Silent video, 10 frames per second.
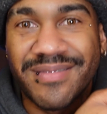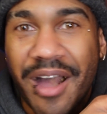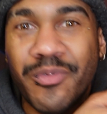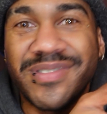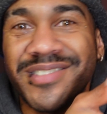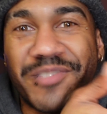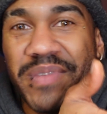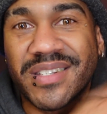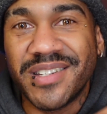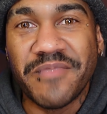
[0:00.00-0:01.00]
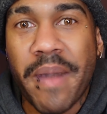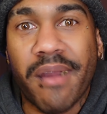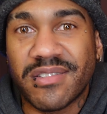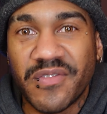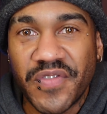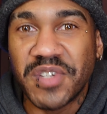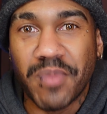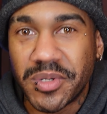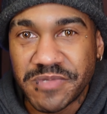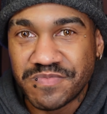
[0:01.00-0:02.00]
I wouldn't just be sitting in Paterson
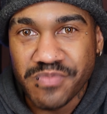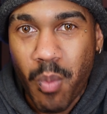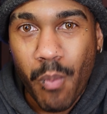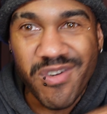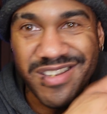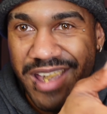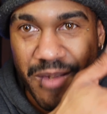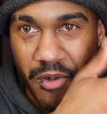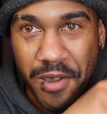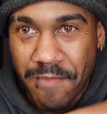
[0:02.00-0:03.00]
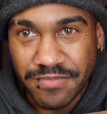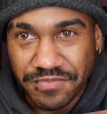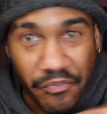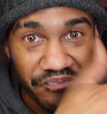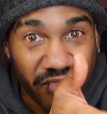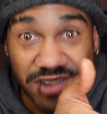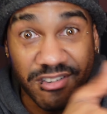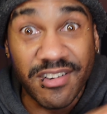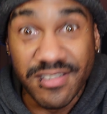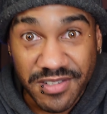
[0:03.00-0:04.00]
fishbowling with a camera up. That's
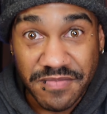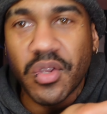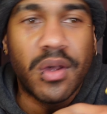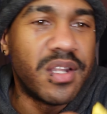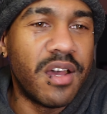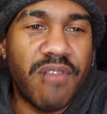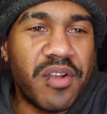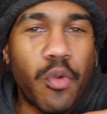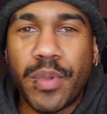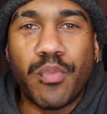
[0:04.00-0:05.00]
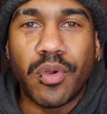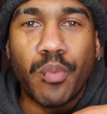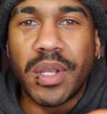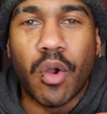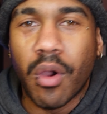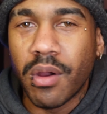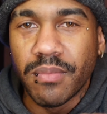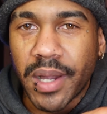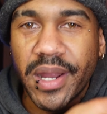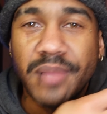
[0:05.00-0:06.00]
crazy. It's all love. I know people don't mean no harm
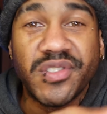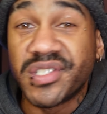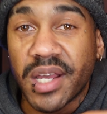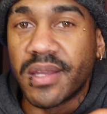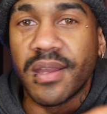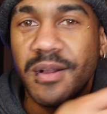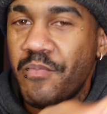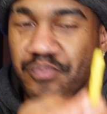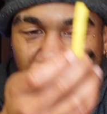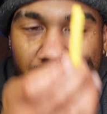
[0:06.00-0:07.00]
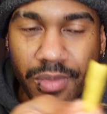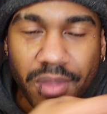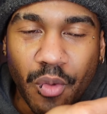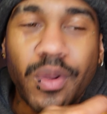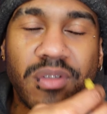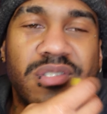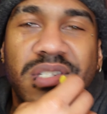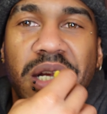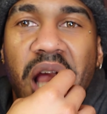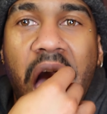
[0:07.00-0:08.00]
by it. I'm just telling y'all. The windows are
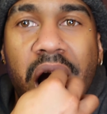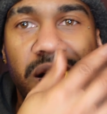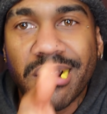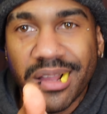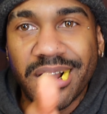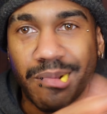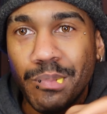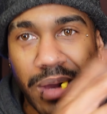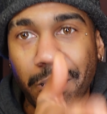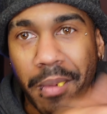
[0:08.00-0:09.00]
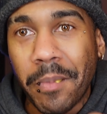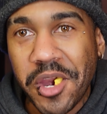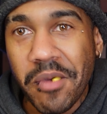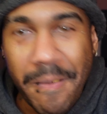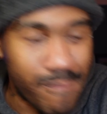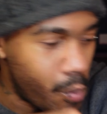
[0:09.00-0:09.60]
tinted. I'm, I'm, I'm chilling.